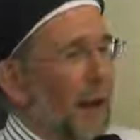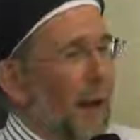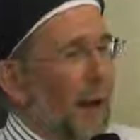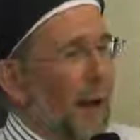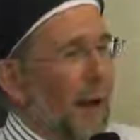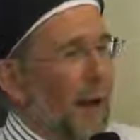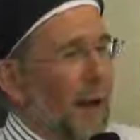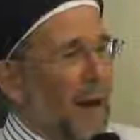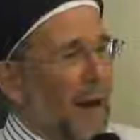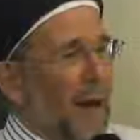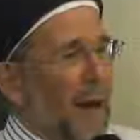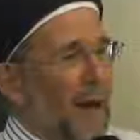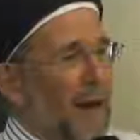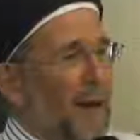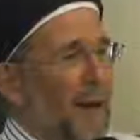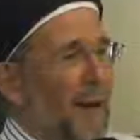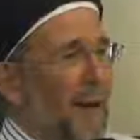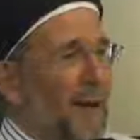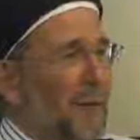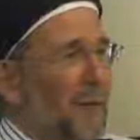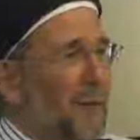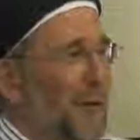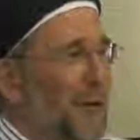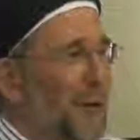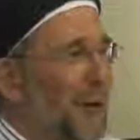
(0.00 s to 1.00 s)
And
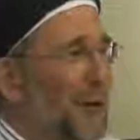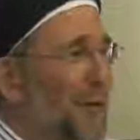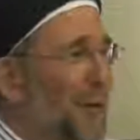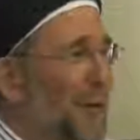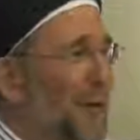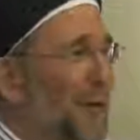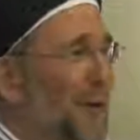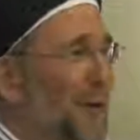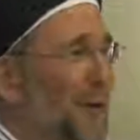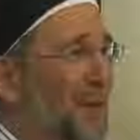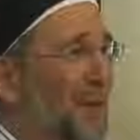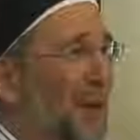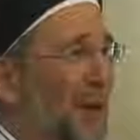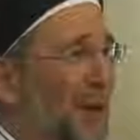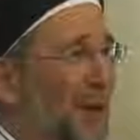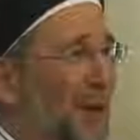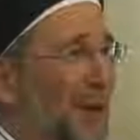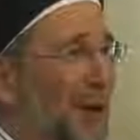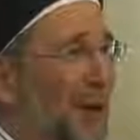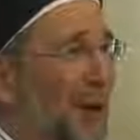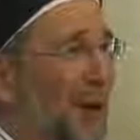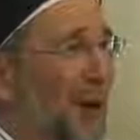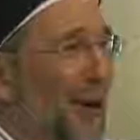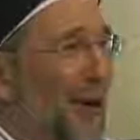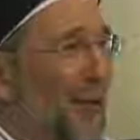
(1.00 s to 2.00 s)
again, one could spend
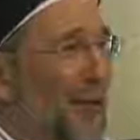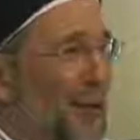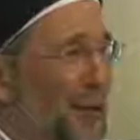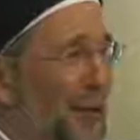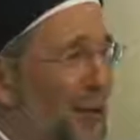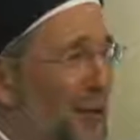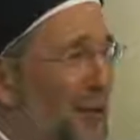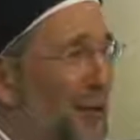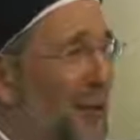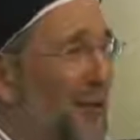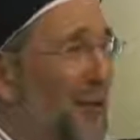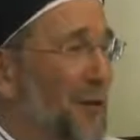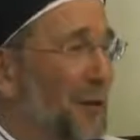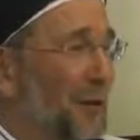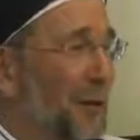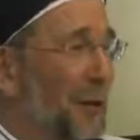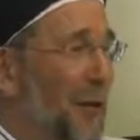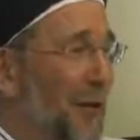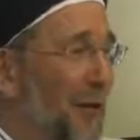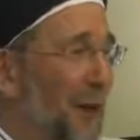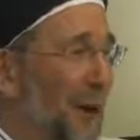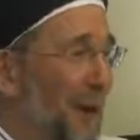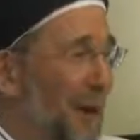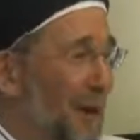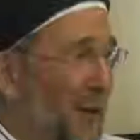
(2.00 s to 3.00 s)
the whole afternoon just talking
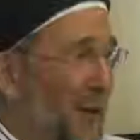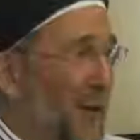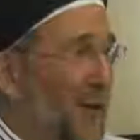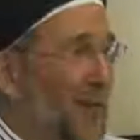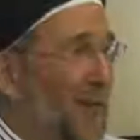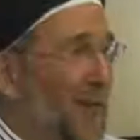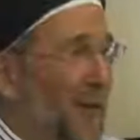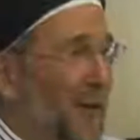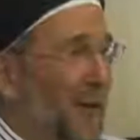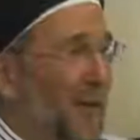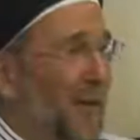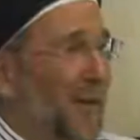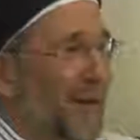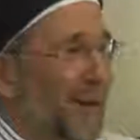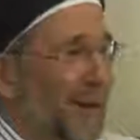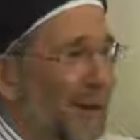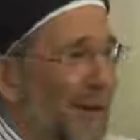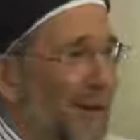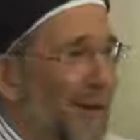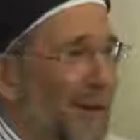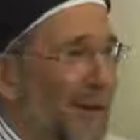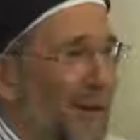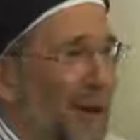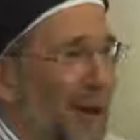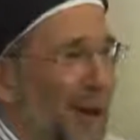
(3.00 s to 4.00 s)
about this, but
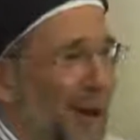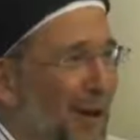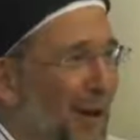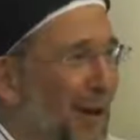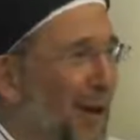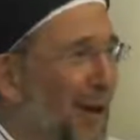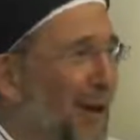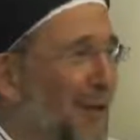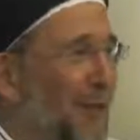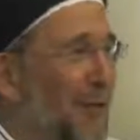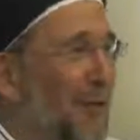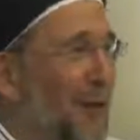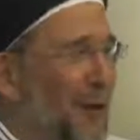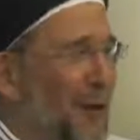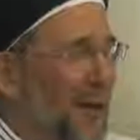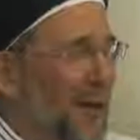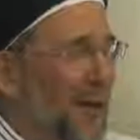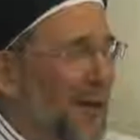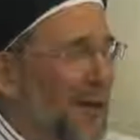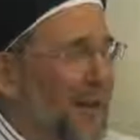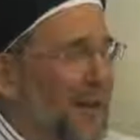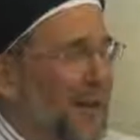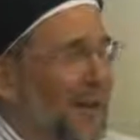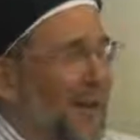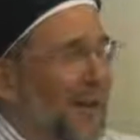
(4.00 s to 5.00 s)
I'll avoid it.